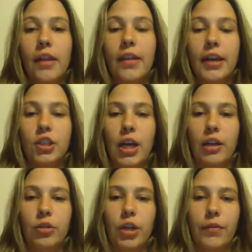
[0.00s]
than a child
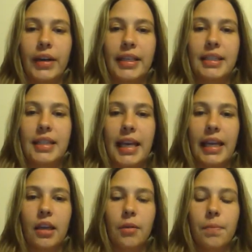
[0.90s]
who's already
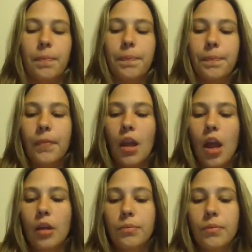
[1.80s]
sick.
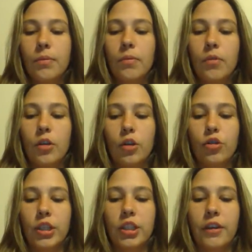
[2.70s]

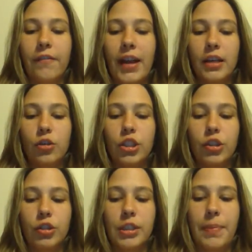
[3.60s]
Nutrition effect on
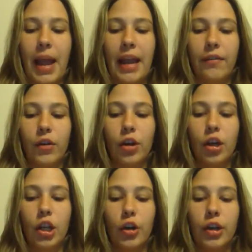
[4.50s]
children's behavior,
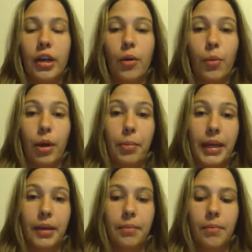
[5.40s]
learning, and
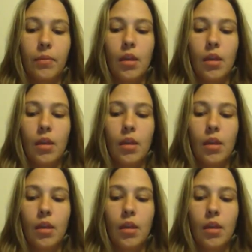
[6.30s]
well-being.